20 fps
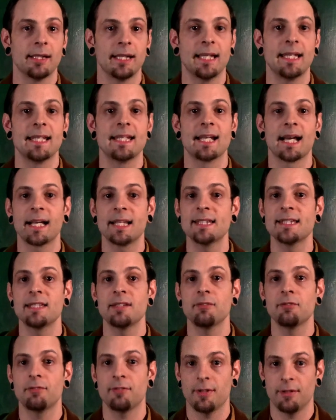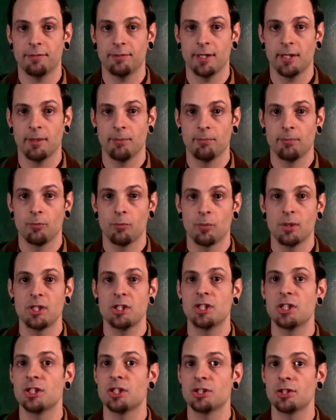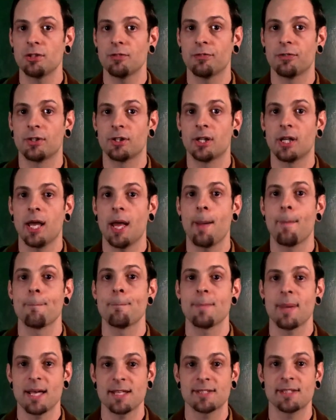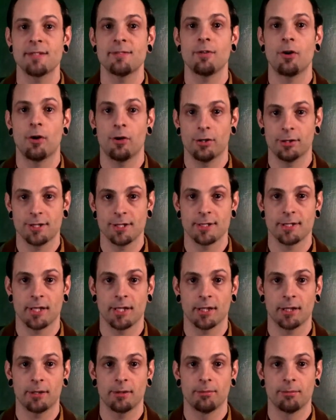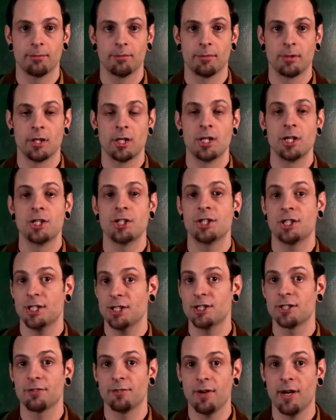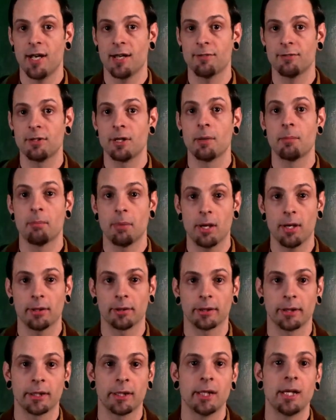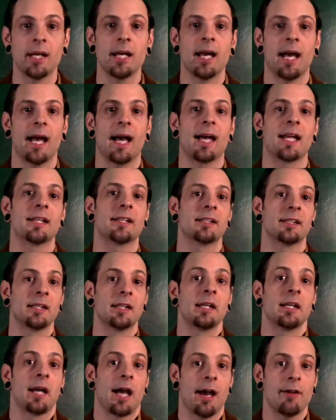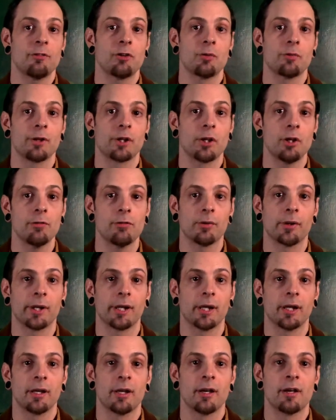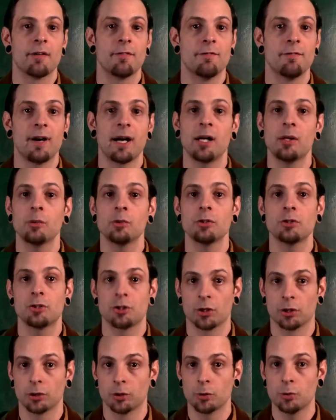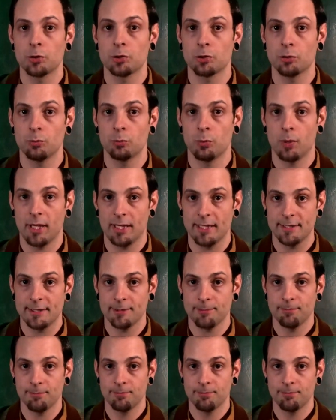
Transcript: in 1950, when she suffered a massive heart attack. She survived, barely, and after recovering, vowed to lose some weight.